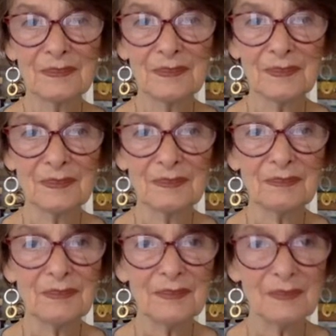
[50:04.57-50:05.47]

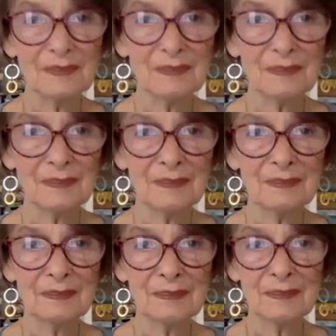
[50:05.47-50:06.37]

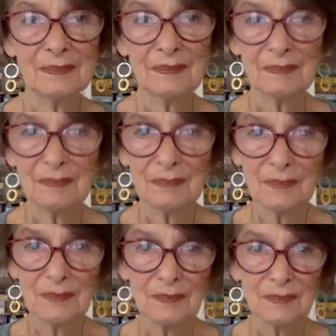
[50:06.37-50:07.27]

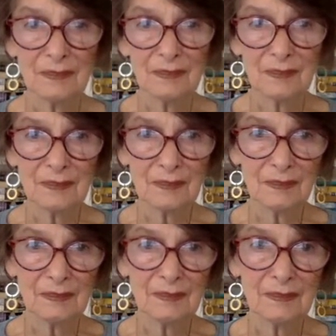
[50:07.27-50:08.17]

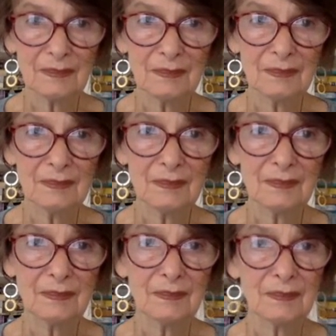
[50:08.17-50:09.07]

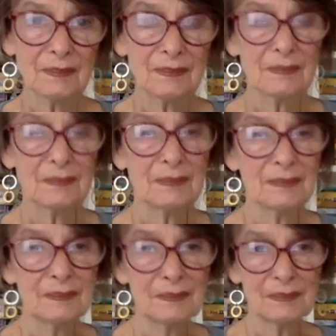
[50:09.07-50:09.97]

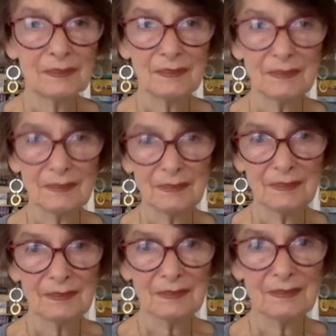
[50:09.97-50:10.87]

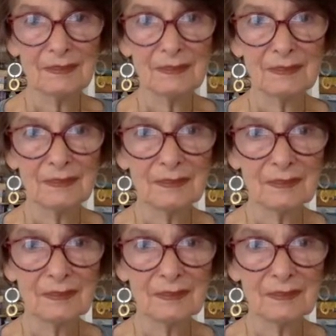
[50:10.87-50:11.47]
[no speech]